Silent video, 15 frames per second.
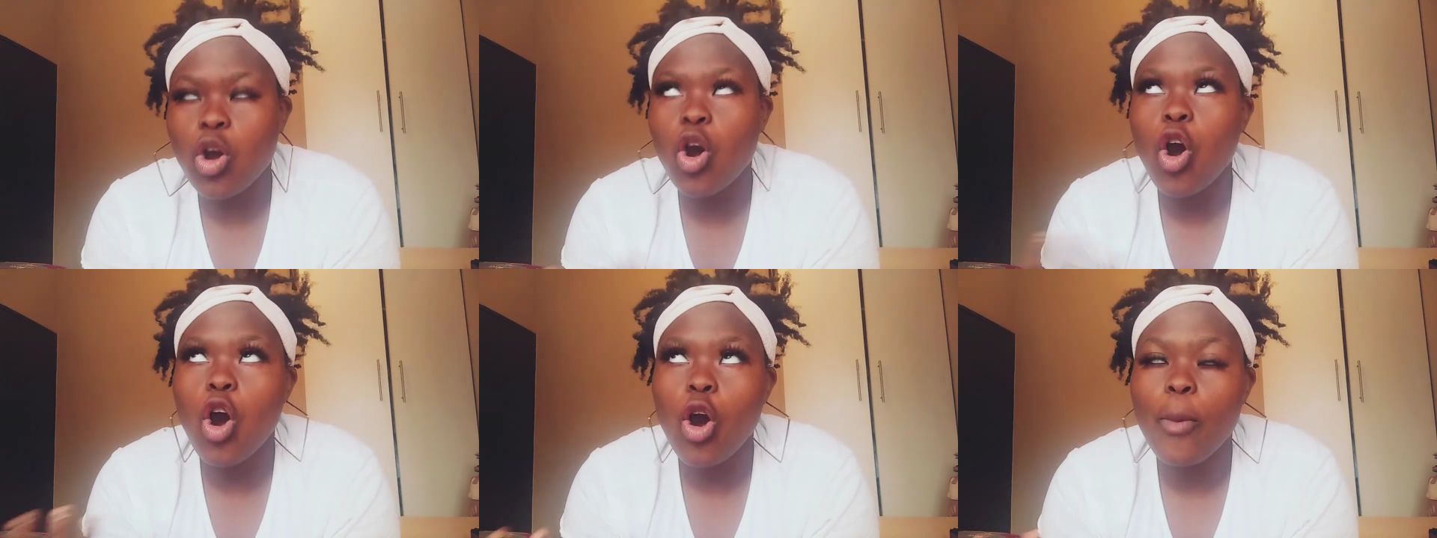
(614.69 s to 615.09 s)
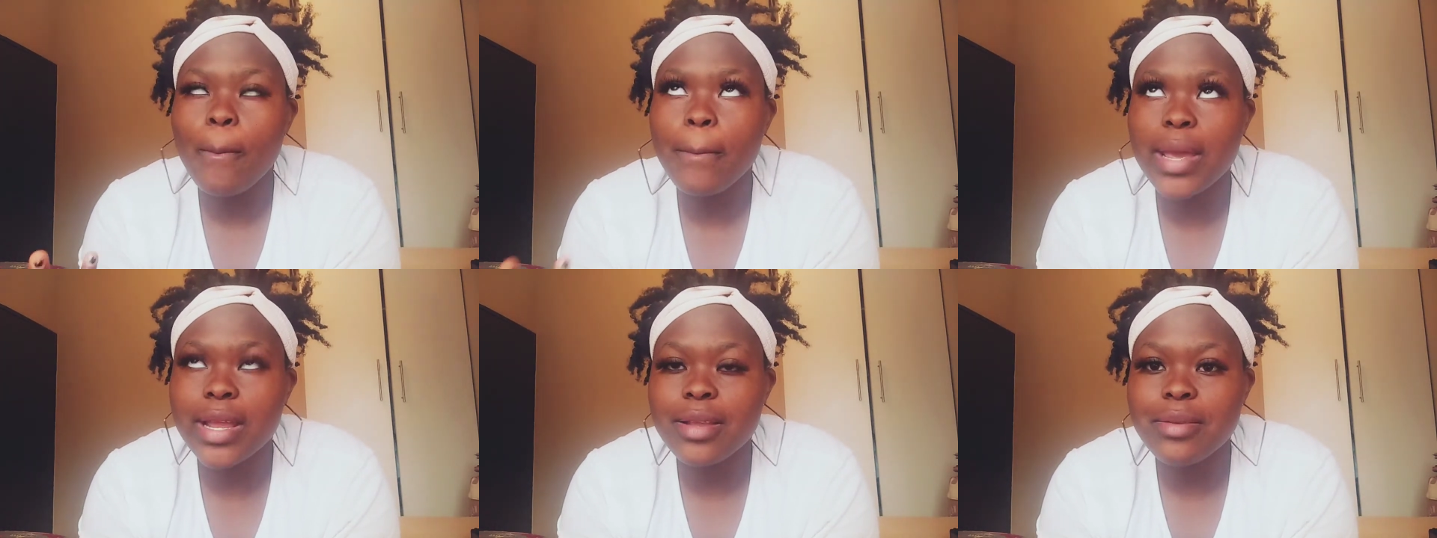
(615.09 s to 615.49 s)

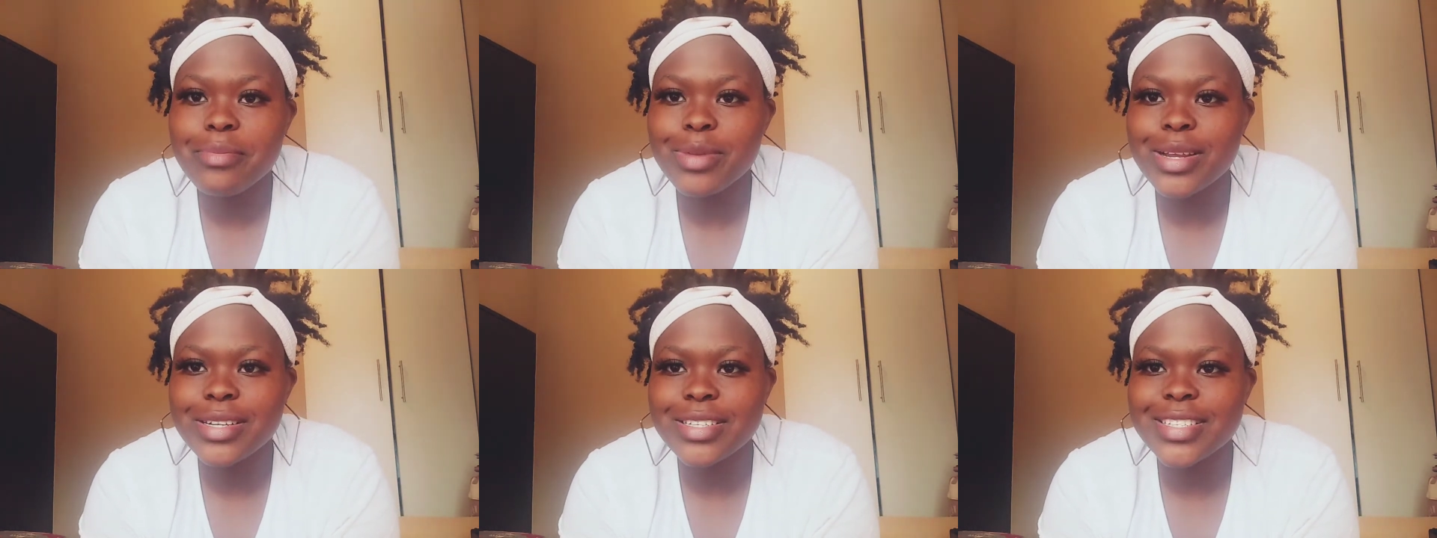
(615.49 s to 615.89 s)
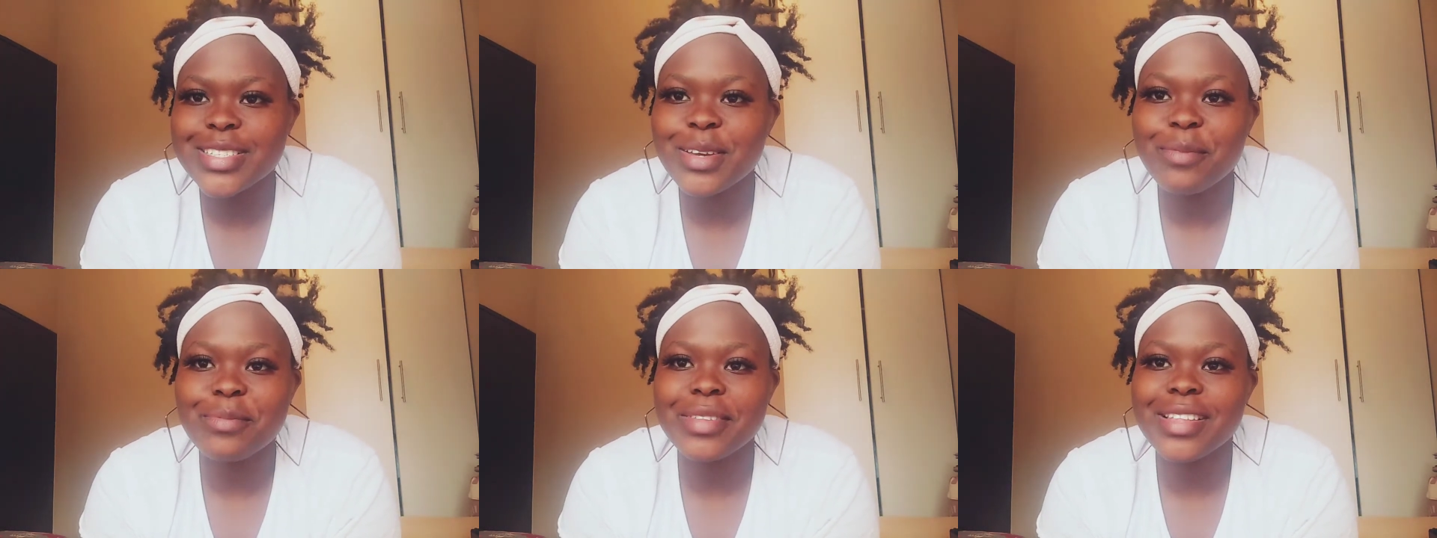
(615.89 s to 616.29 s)
commitment is
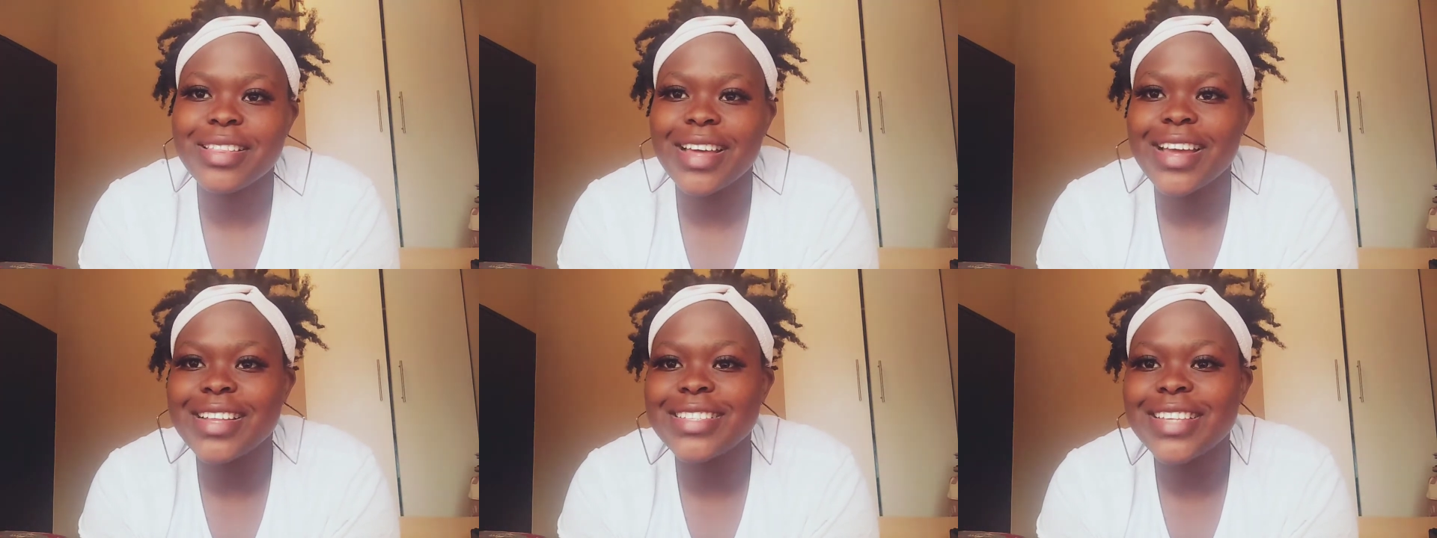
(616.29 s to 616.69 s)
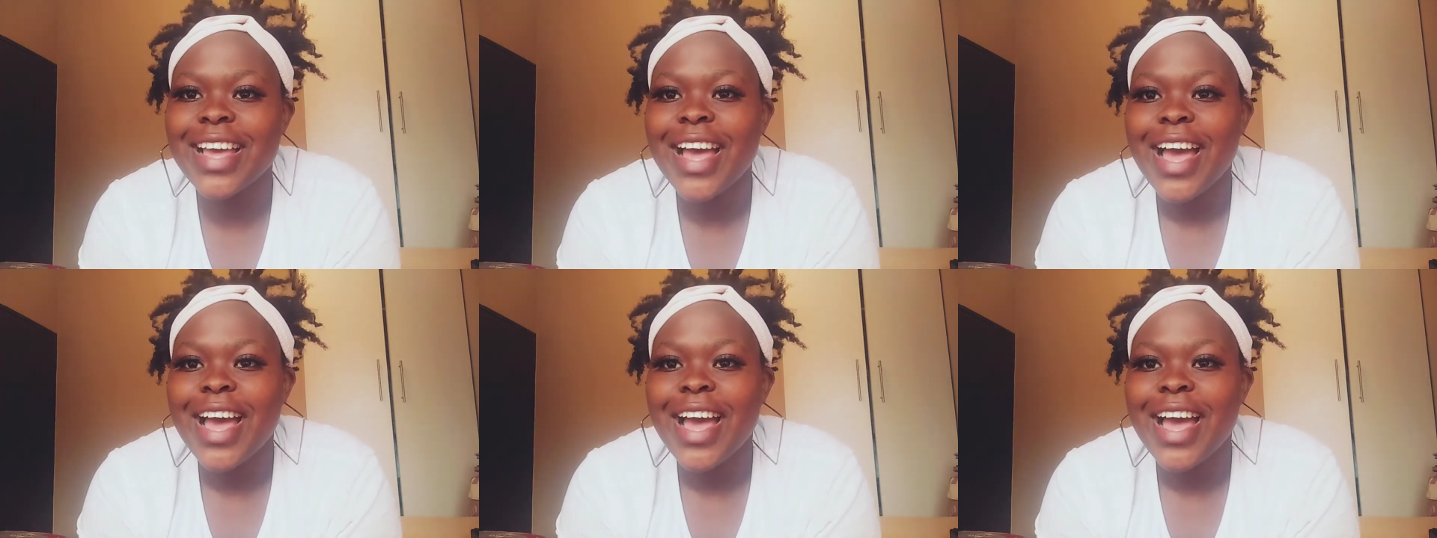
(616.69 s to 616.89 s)
something that